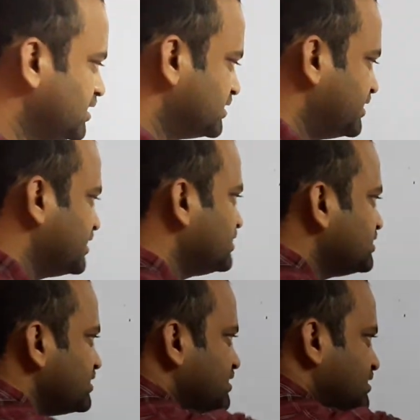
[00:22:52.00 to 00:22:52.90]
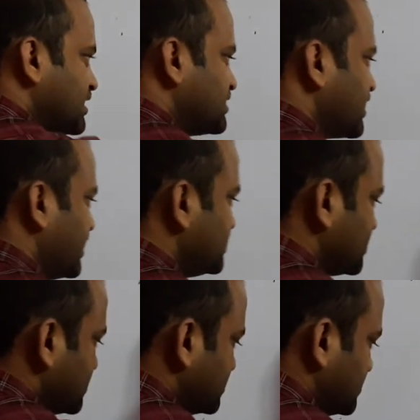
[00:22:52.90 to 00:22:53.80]
Then in such a case,
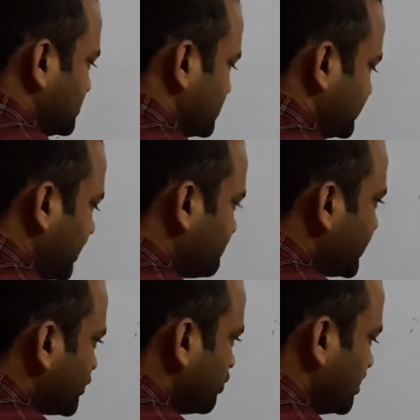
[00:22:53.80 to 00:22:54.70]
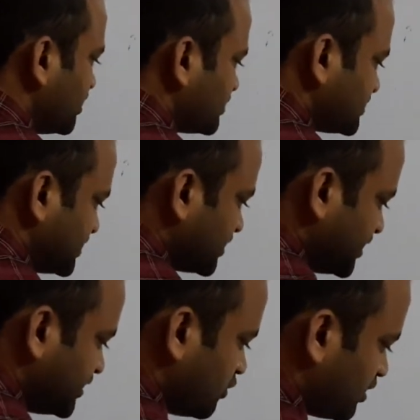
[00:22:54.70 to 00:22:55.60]
that particular
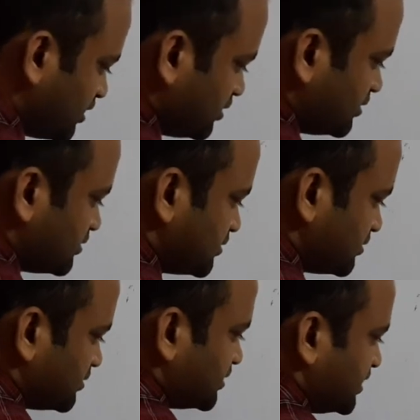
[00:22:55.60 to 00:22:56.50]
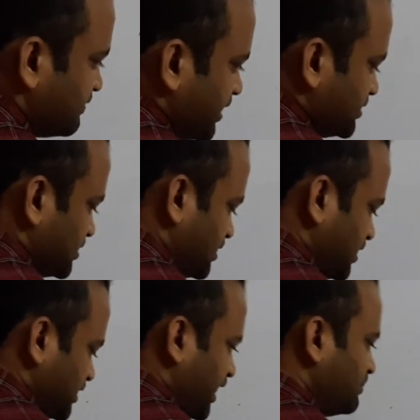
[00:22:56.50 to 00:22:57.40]
circuit or a device
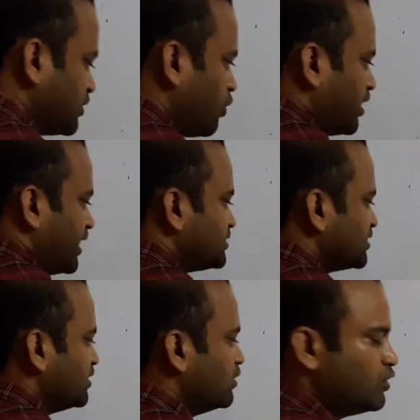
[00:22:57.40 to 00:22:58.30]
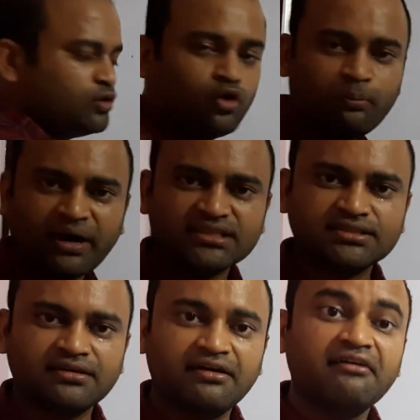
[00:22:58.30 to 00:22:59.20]
can be called as low
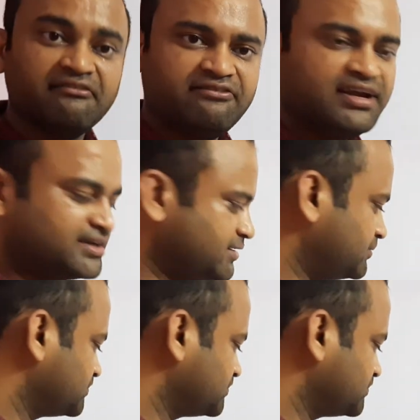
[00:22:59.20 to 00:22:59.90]
pass filter.